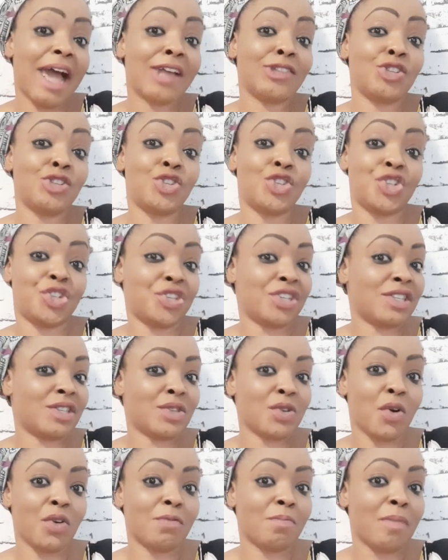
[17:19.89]
and
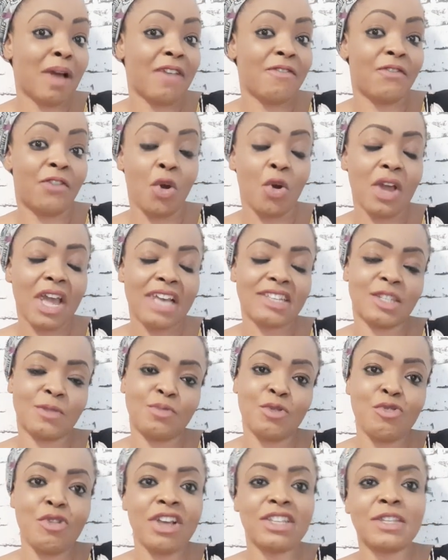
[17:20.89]
gist on my vlog
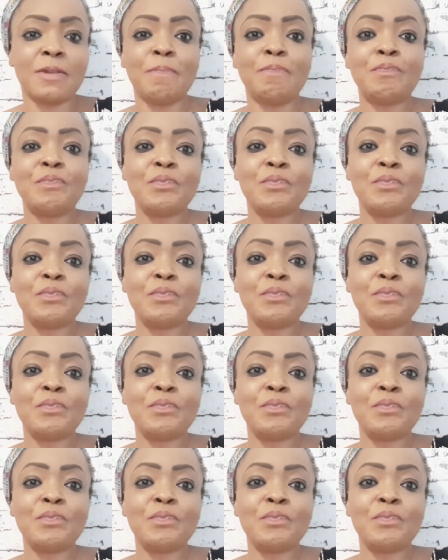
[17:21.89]
experience.